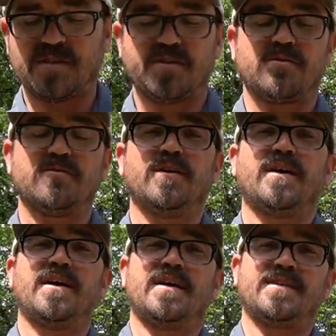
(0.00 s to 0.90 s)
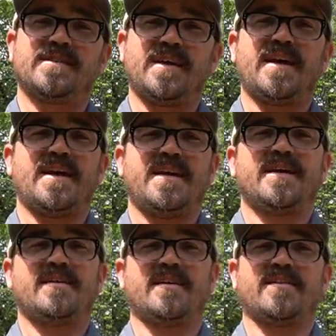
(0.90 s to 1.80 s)
So today
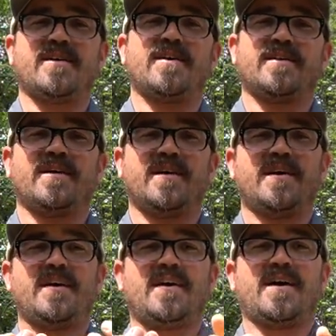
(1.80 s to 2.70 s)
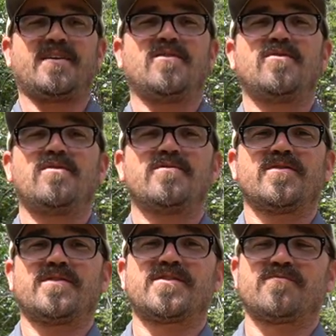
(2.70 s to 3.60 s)
I thought I'd go
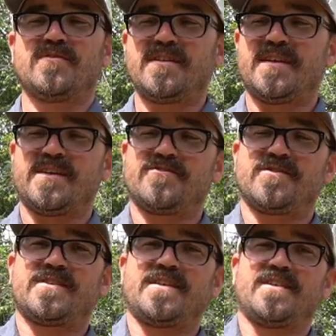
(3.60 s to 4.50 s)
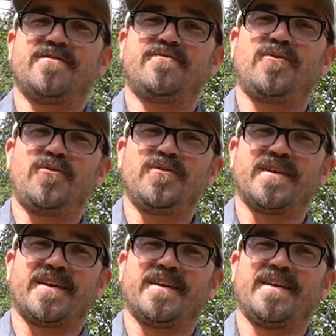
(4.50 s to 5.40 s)
over this really interesting
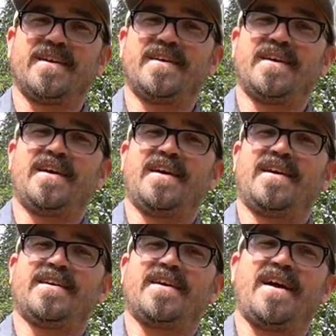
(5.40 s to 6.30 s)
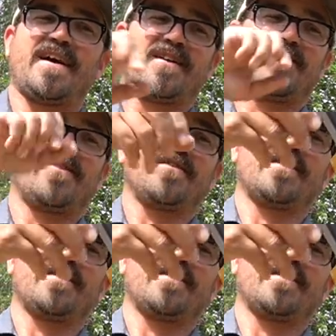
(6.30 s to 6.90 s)
folding kayak cart